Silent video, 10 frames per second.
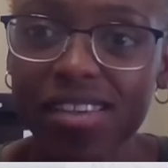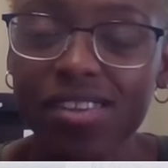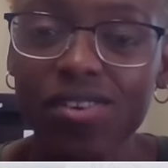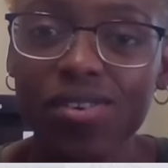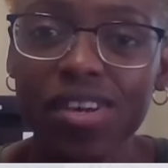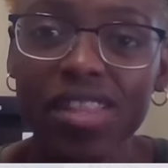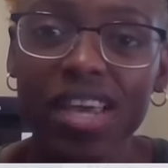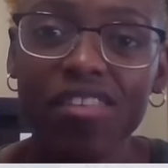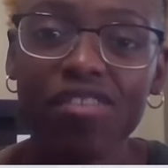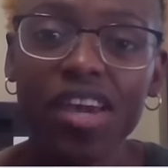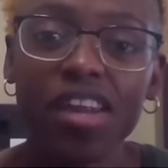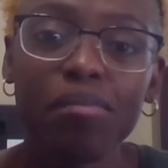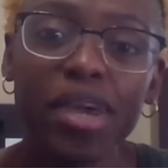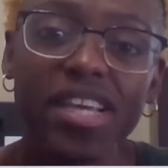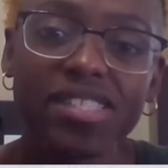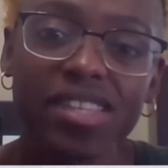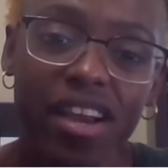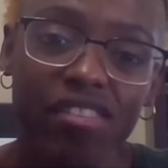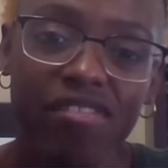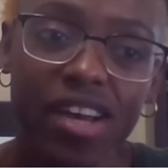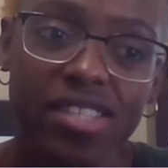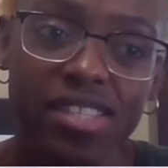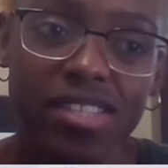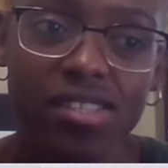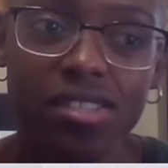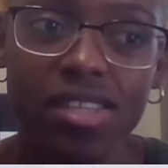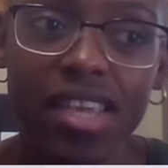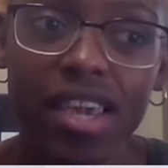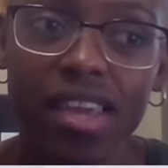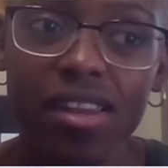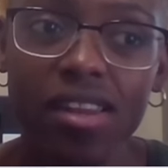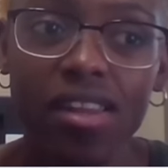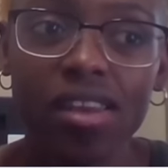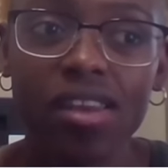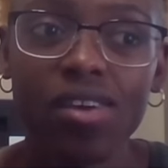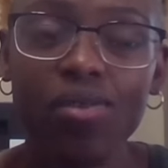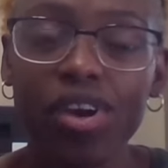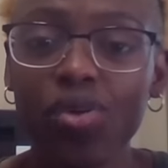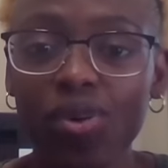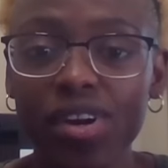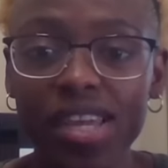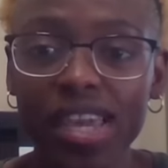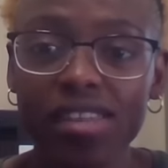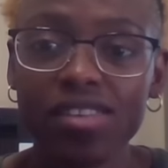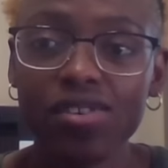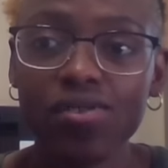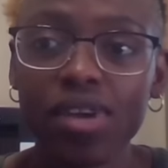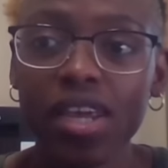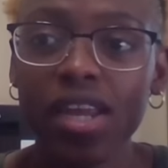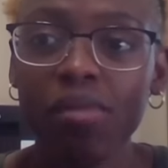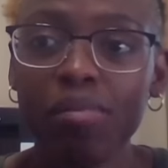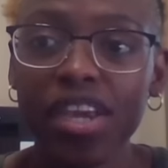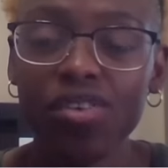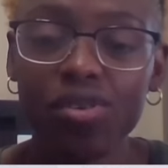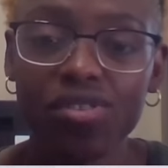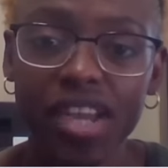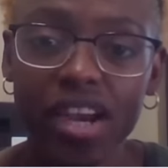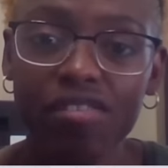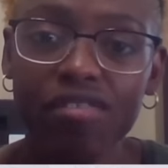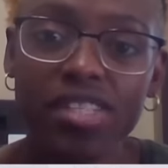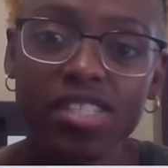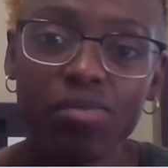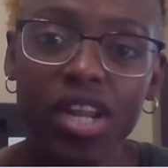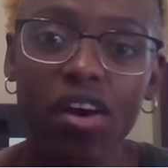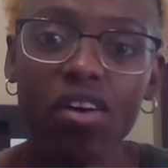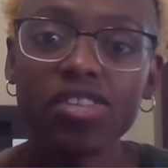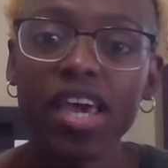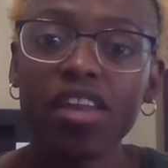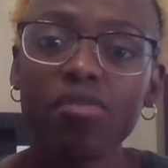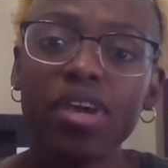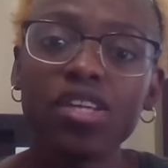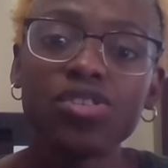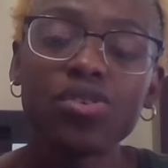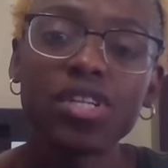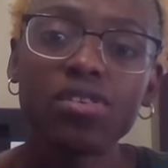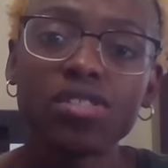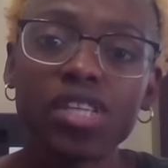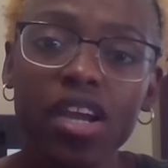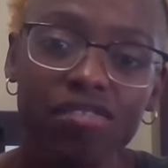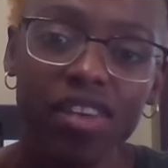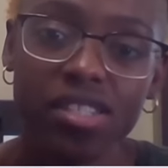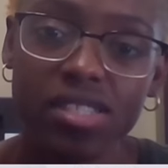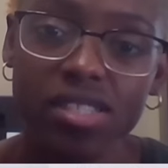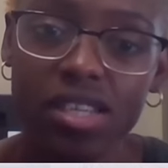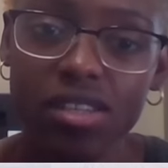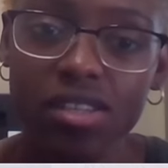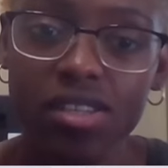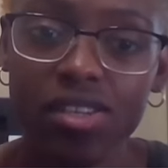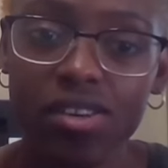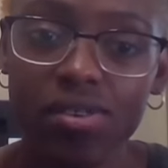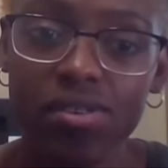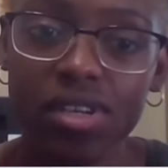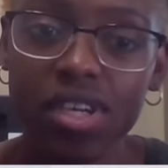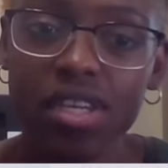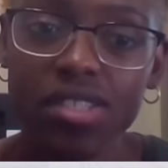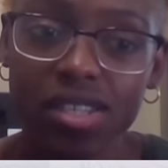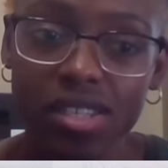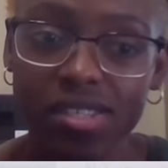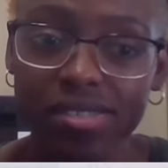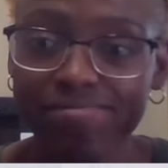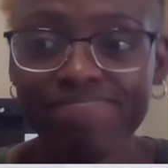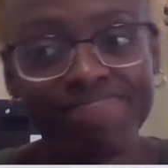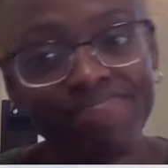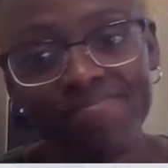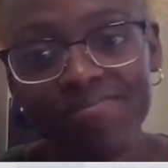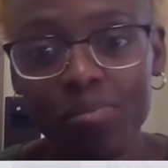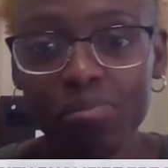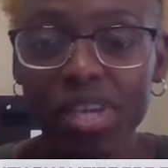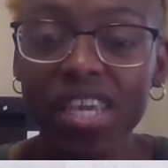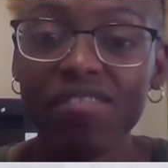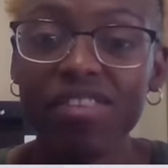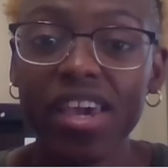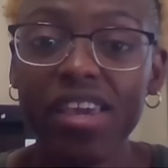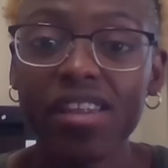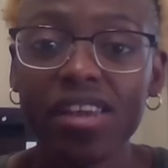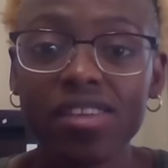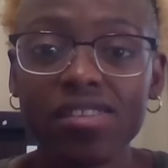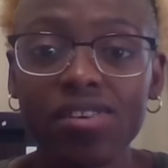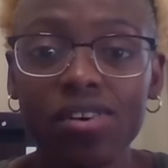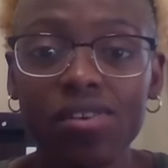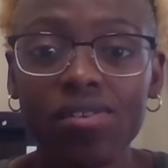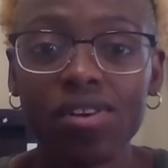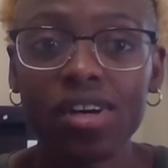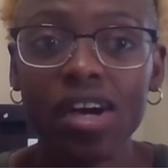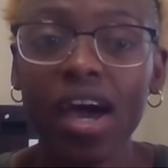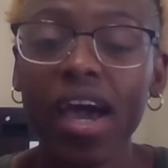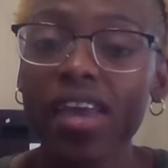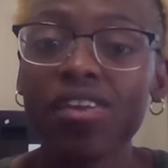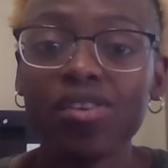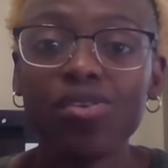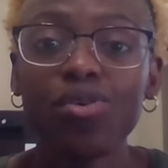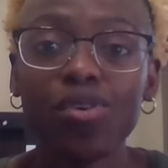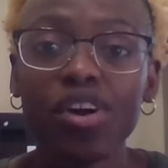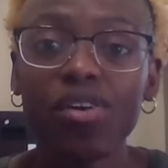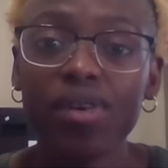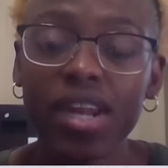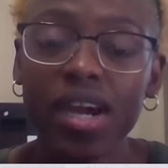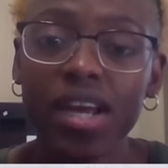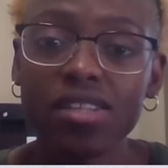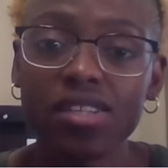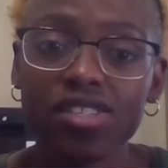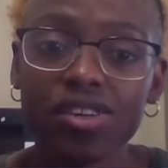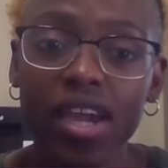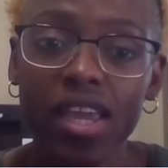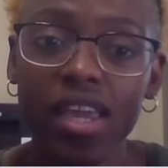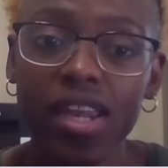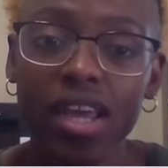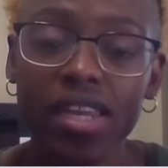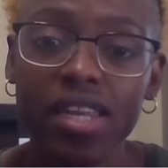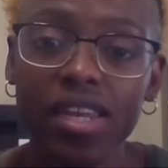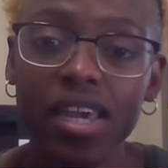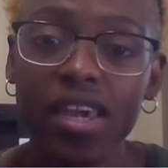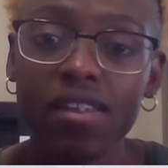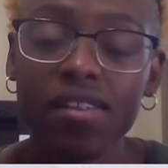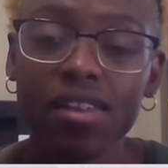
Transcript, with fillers: And you know, in life you gotta make sacrifices to get where you wanna get to. And I made those sacrifices, but I also had to make sure those sacrifices didn't, you know, just be in vain. And so I had to do the work when I got to the track, and I did that.